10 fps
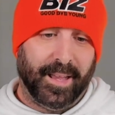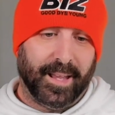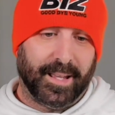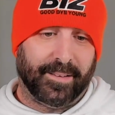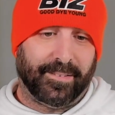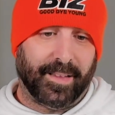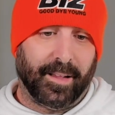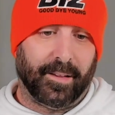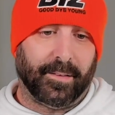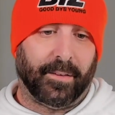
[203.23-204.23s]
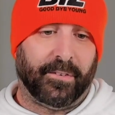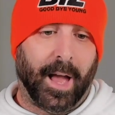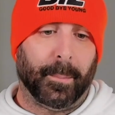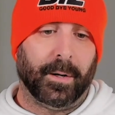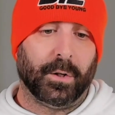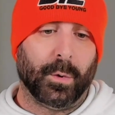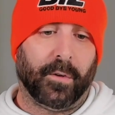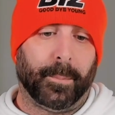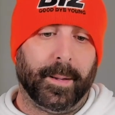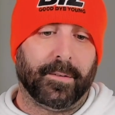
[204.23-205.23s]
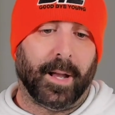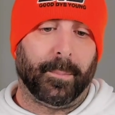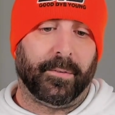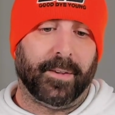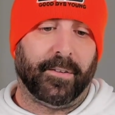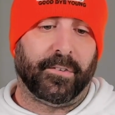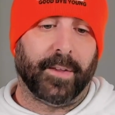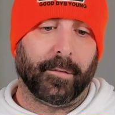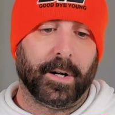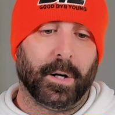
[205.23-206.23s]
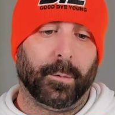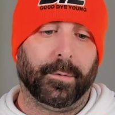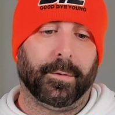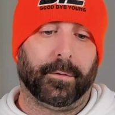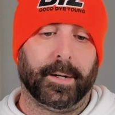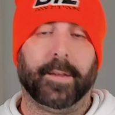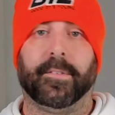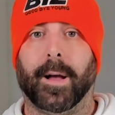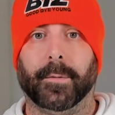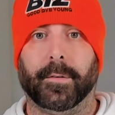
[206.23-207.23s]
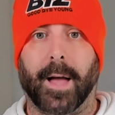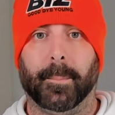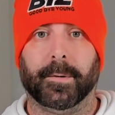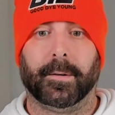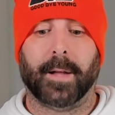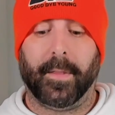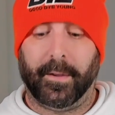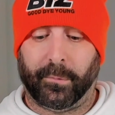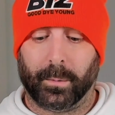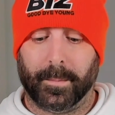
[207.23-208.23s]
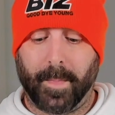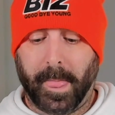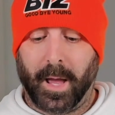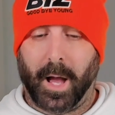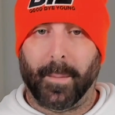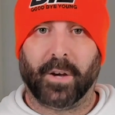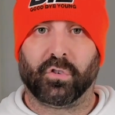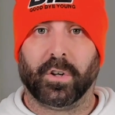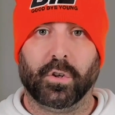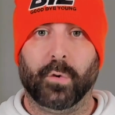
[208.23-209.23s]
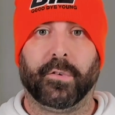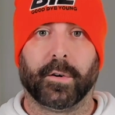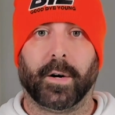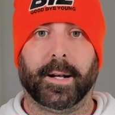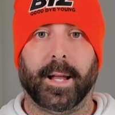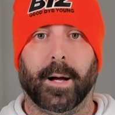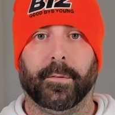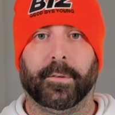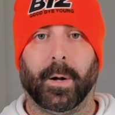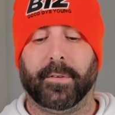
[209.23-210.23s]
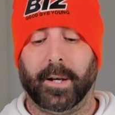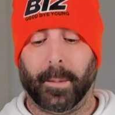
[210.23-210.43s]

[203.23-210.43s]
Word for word: It's the, the Sabrent U S B Type C Stereo three D Sound Adapter. Now this one I'm actually using right now, so I'll take a